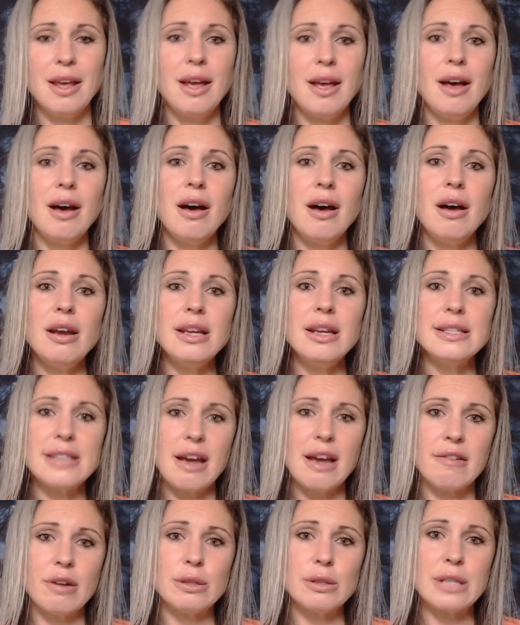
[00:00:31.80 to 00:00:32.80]
Early tarot
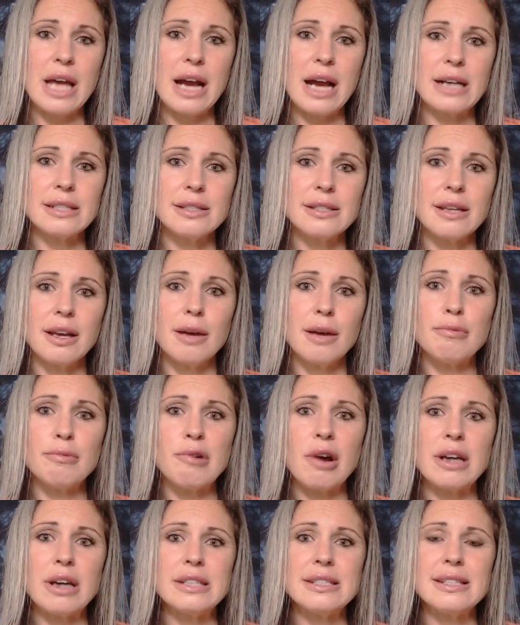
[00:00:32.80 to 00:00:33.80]
decks
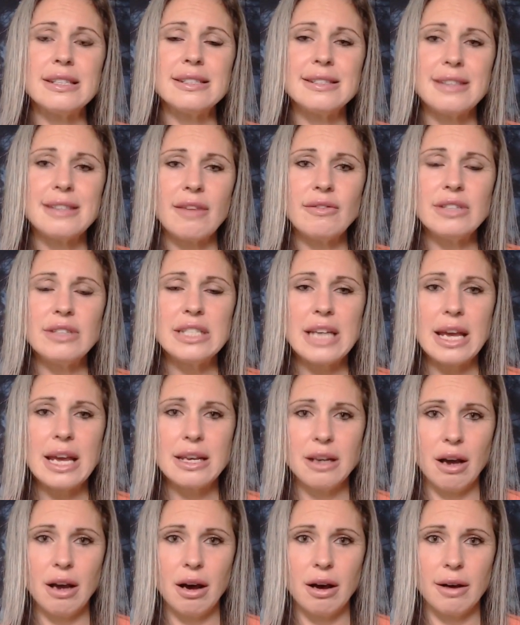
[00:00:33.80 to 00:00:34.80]
comprised 78
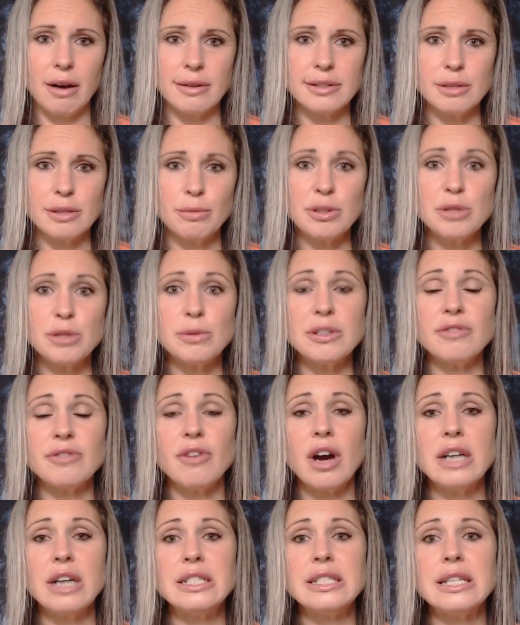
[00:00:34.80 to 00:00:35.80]
cards, which were
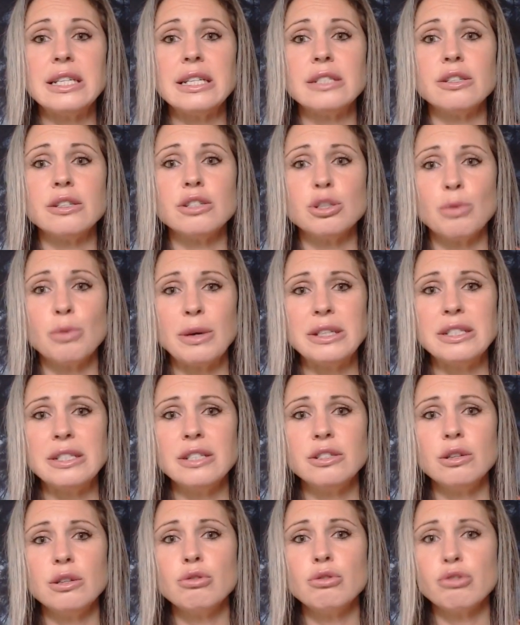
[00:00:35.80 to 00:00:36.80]
divided into 22
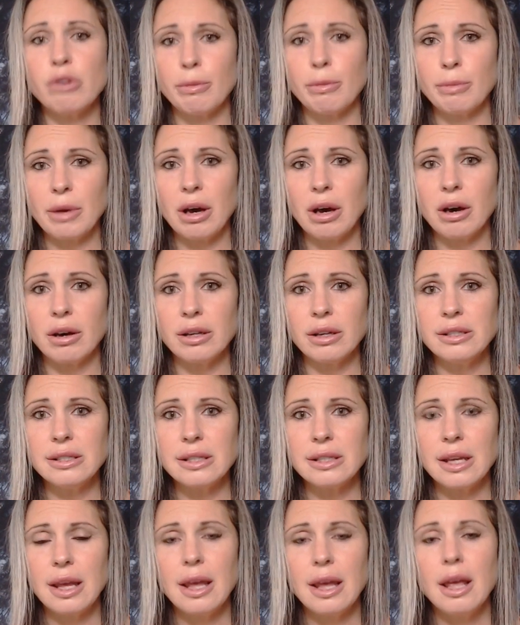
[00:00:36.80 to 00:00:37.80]
trump cards,
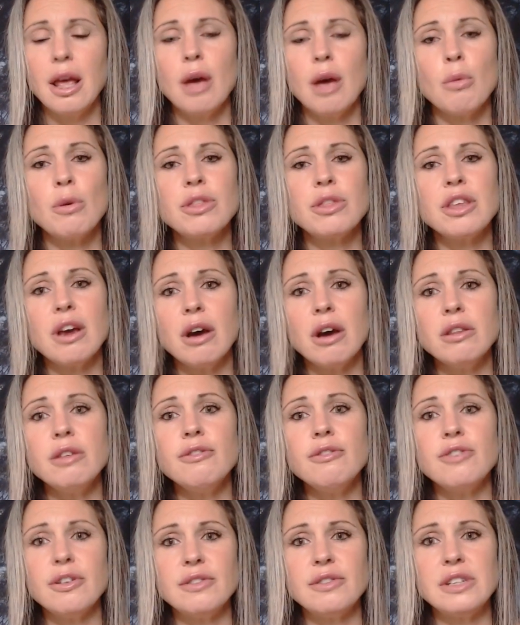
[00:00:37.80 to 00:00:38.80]
with the other
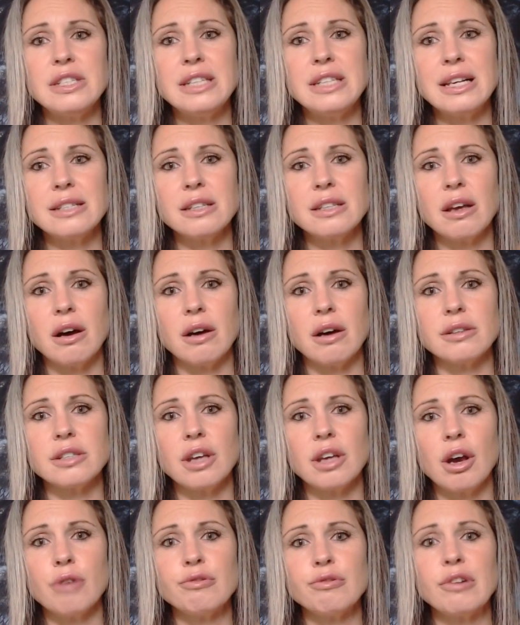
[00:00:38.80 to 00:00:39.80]
56 cards
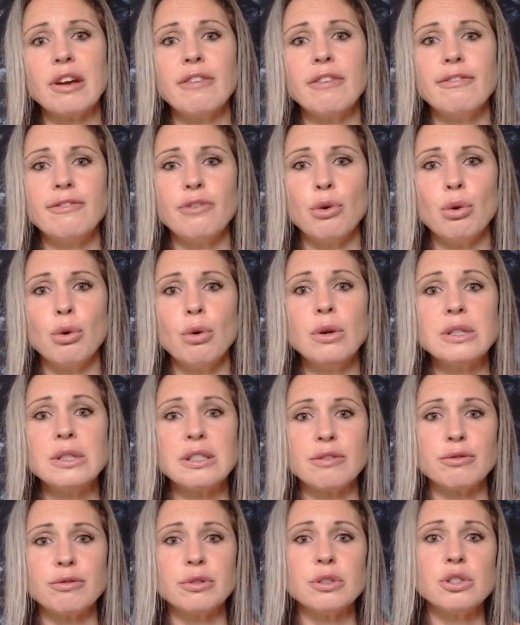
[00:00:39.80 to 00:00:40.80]
covering 4
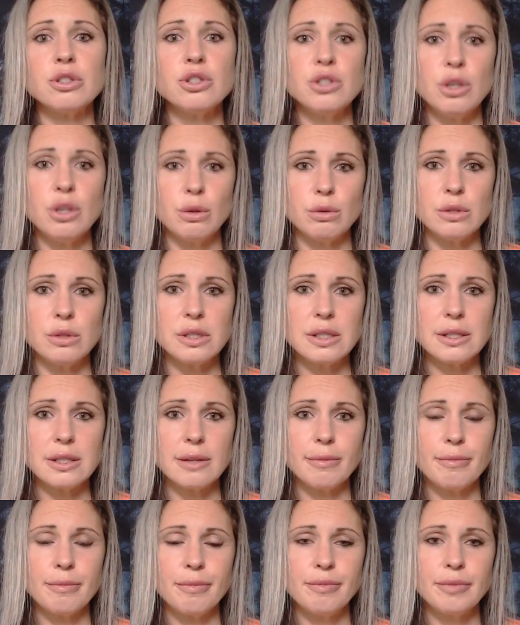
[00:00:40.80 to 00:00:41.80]
different suits.
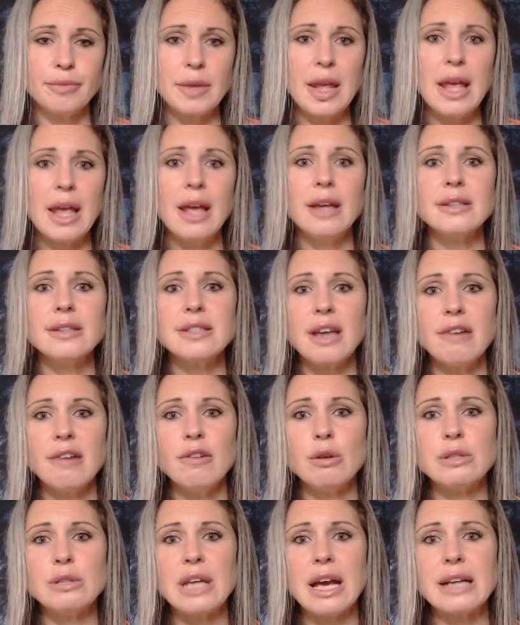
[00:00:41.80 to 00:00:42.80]
Tarot
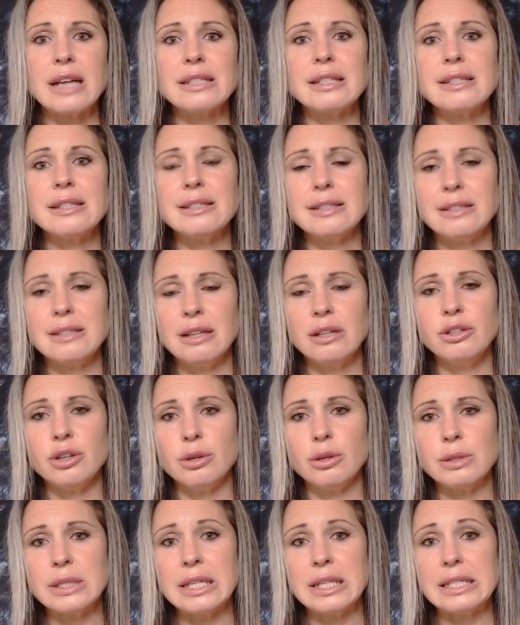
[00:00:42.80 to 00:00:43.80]
decks still use
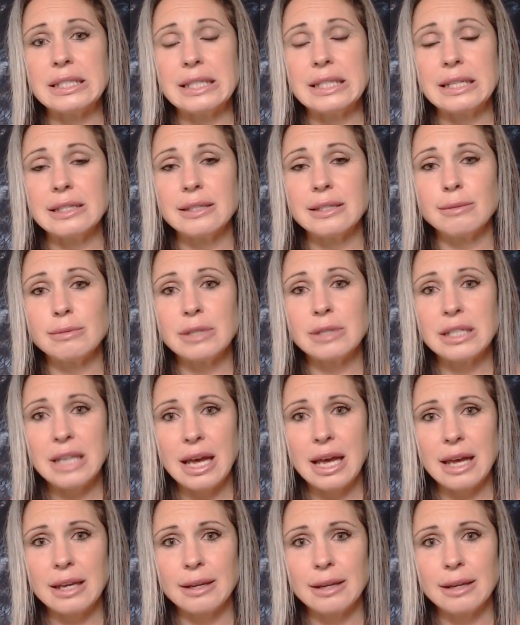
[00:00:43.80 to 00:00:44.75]
this system today.